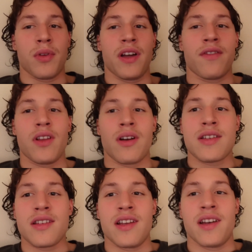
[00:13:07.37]
plan for the
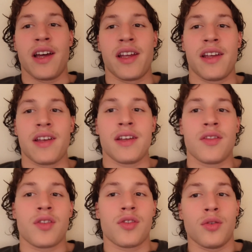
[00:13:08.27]
rest of the night
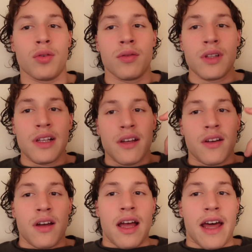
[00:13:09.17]
is to
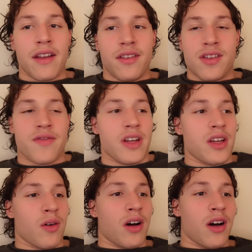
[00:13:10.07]
edit this
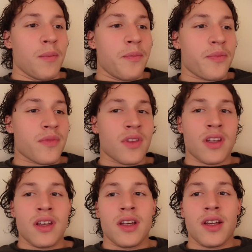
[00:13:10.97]
video up,
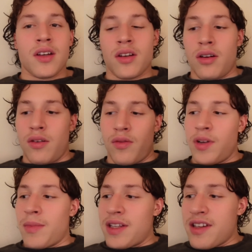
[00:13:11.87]

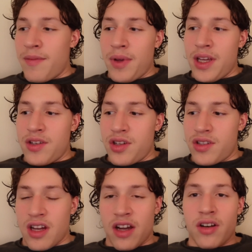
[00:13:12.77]
read my 10
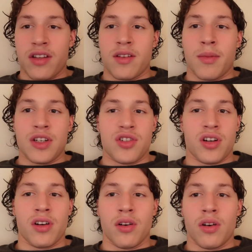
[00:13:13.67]
pages. I already did my
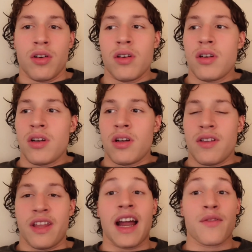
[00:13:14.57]
journal.
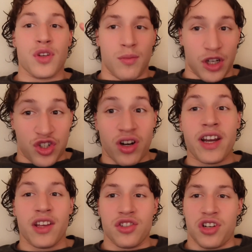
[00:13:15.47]
Then I have to do my
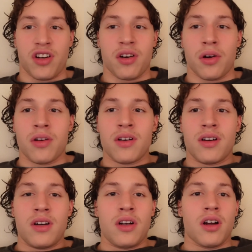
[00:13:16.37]
trading journal.
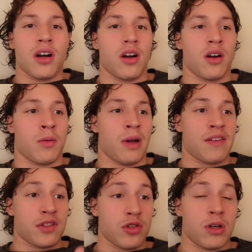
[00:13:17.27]
Um, I
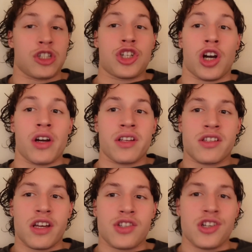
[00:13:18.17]
have to do my charting
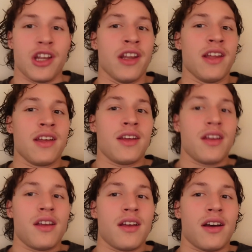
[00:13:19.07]
session.
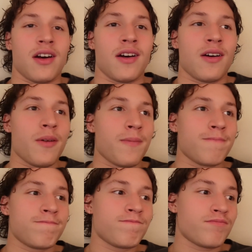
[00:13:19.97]
Um,